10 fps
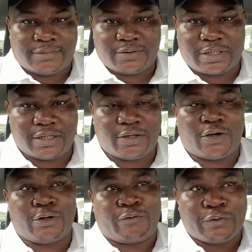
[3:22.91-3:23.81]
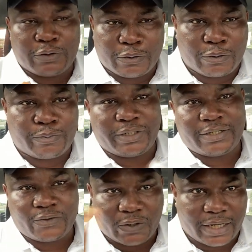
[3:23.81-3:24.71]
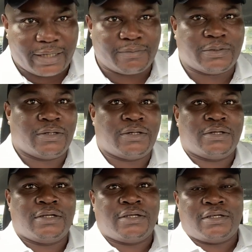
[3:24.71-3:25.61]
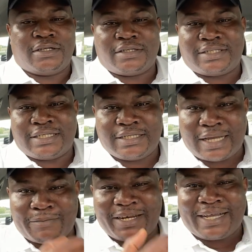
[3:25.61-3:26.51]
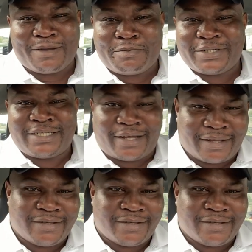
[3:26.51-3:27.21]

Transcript: Okay, all of you know Billy Graham is the American preacher.